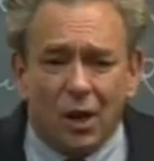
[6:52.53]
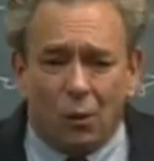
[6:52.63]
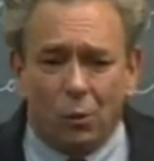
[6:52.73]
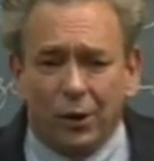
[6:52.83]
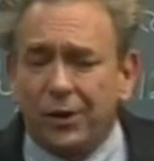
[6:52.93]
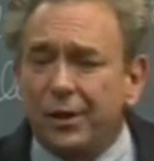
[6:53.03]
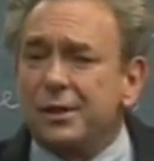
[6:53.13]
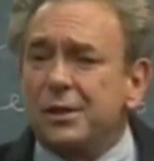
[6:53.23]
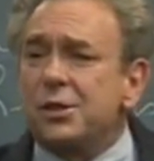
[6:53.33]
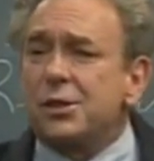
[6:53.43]
with
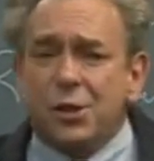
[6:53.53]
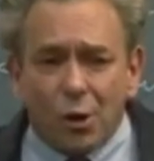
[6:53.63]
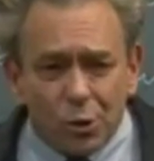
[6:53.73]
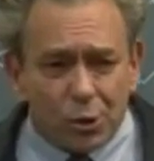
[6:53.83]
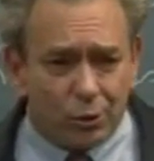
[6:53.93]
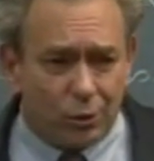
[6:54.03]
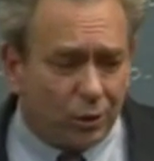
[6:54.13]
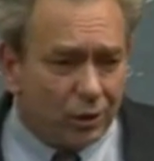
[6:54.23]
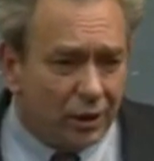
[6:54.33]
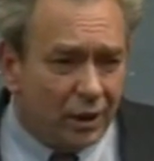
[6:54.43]

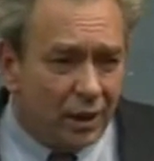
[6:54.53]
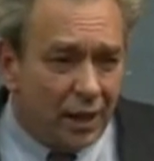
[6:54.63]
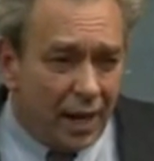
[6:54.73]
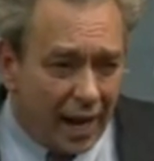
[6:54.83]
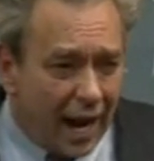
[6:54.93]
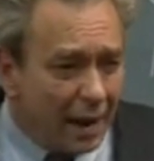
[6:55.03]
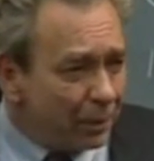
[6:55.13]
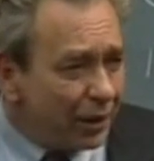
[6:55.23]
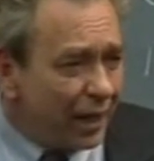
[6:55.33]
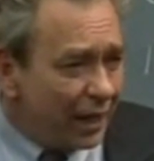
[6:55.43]
social
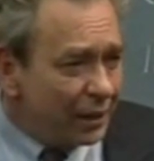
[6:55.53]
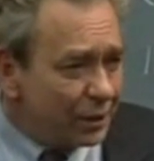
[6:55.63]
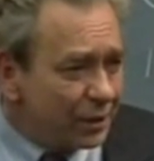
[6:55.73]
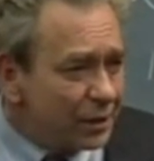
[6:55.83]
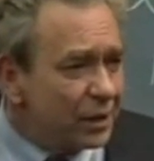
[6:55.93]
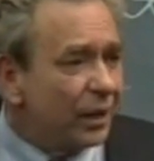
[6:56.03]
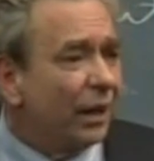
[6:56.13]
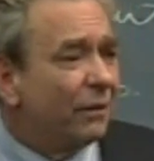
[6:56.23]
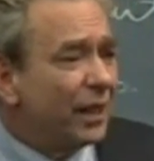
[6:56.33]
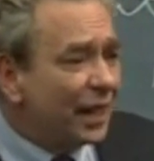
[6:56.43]
applications
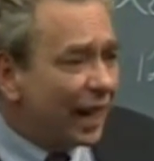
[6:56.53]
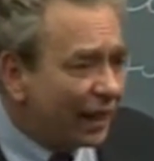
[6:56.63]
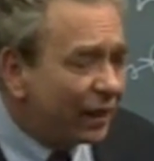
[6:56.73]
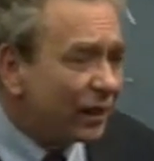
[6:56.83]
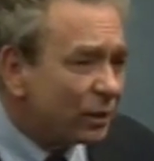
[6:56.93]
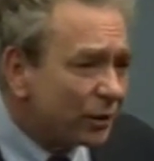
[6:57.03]
of the ethical